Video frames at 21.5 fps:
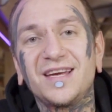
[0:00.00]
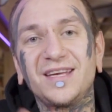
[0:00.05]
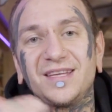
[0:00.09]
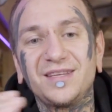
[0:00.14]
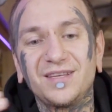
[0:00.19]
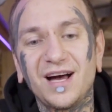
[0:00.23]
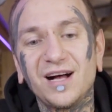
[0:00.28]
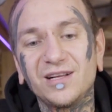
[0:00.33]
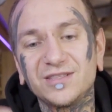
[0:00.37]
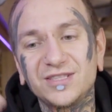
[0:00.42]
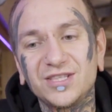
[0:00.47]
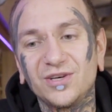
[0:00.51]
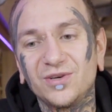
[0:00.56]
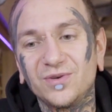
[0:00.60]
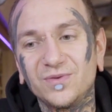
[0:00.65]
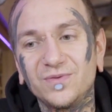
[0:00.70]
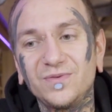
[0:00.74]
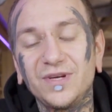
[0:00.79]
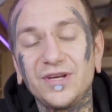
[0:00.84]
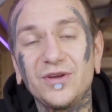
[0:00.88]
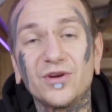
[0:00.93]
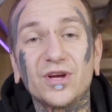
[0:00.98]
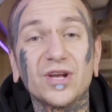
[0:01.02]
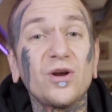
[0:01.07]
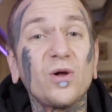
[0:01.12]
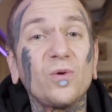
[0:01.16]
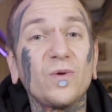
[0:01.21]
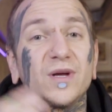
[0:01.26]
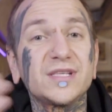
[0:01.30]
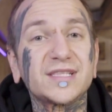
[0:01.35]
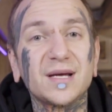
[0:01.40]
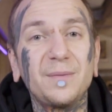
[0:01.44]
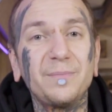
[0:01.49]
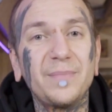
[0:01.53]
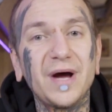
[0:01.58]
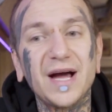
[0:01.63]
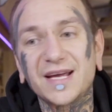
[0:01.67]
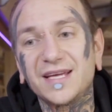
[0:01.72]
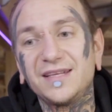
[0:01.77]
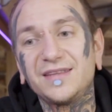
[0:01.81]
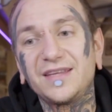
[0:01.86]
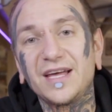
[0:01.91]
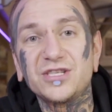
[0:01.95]
And also you can always come
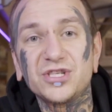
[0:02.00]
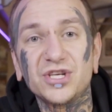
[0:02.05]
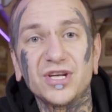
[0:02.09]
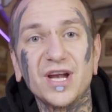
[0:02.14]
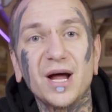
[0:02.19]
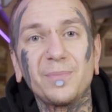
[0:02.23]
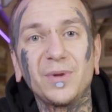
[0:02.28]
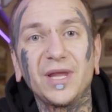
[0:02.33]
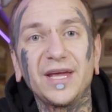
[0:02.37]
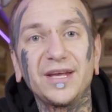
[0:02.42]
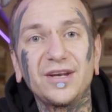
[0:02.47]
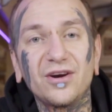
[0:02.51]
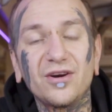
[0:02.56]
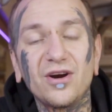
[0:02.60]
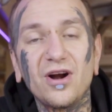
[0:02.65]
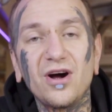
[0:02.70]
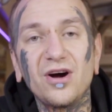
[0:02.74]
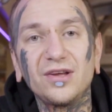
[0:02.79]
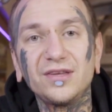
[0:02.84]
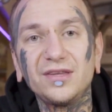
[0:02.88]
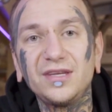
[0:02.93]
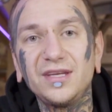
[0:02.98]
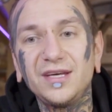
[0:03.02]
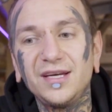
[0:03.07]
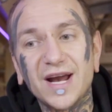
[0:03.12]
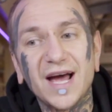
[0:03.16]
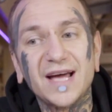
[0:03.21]
back and touch it up later on,